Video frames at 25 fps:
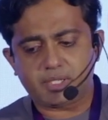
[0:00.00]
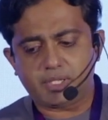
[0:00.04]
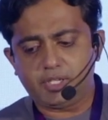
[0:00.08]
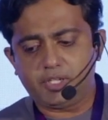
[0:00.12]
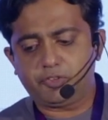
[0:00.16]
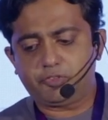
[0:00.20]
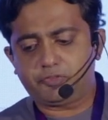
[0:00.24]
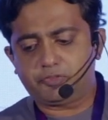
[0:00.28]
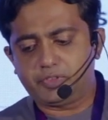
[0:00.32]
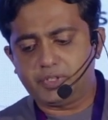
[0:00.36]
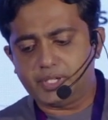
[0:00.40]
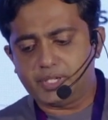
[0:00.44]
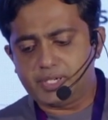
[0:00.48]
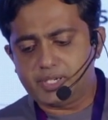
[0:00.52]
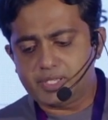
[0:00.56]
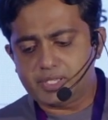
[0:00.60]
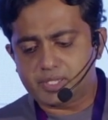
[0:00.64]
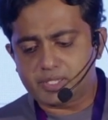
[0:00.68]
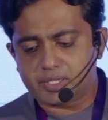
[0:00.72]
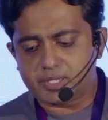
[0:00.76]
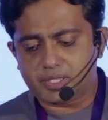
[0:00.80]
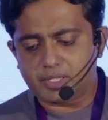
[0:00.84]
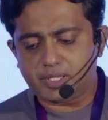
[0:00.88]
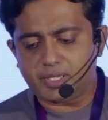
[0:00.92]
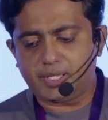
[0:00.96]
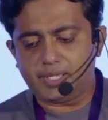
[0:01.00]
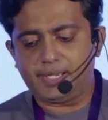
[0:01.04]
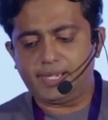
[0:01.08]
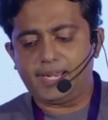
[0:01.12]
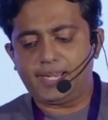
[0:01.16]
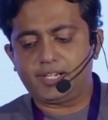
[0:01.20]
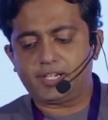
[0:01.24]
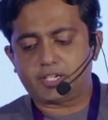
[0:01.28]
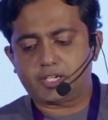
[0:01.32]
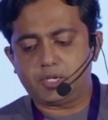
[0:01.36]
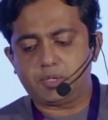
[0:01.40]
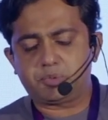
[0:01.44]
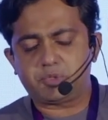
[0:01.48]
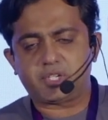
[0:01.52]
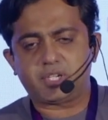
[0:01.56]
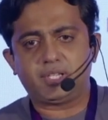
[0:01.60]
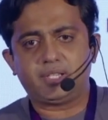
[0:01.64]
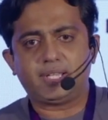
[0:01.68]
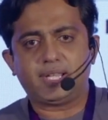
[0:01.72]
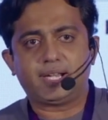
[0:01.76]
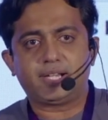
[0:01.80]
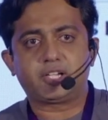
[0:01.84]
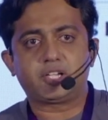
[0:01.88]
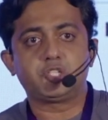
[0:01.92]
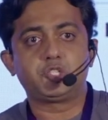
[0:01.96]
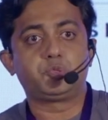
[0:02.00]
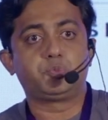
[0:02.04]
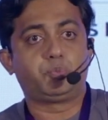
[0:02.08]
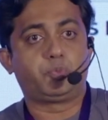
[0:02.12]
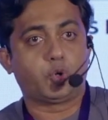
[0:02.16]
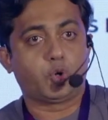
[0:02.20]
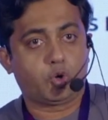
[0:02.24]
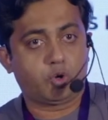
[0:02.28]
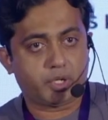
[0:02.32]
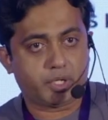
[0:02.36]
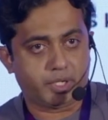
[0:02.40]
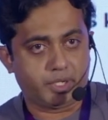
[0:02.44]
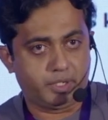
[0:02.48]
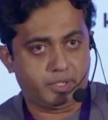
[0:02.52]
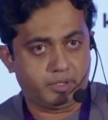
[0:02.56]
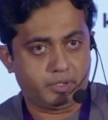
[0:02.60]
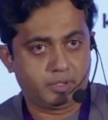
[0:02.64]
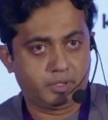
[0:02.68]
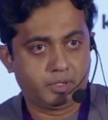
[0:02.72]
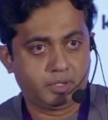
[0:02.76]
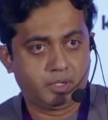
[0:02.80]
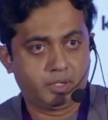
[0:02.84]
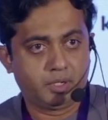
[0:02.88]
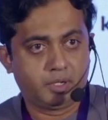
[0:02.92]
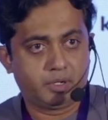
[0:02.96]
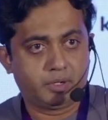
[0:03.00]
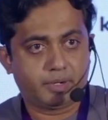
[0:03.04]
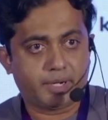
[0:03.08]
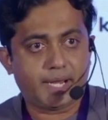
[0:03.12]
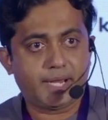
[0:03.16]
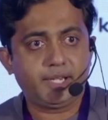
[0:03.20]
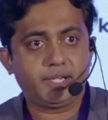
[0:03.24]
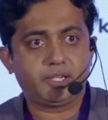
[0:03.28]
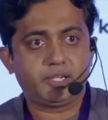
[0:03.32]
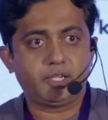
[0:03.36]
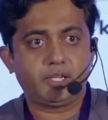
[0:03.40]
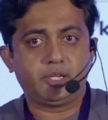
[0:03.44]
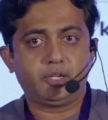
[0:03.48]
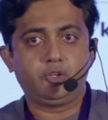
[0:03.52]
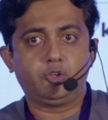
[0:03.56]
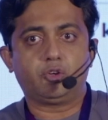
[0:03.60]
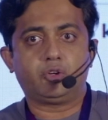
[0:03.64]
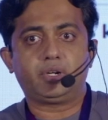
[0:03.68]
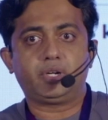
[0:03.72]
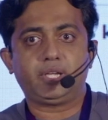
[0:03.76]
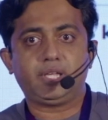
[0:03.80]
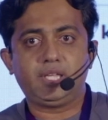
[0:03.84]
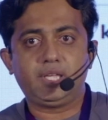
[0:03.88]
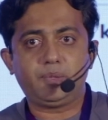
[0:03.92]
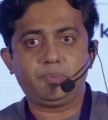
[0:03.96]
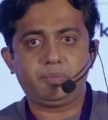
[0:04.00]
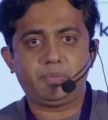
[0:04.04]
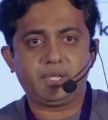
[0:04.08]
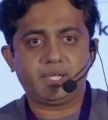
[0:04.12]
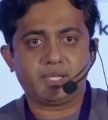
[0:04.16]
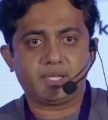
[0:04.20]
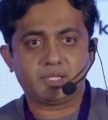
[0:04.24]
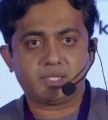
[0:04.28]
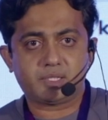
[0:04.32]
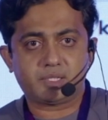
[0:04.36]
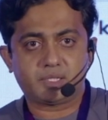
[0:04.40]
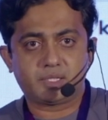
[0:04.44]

if there is an encryption that is broken, right, your EBS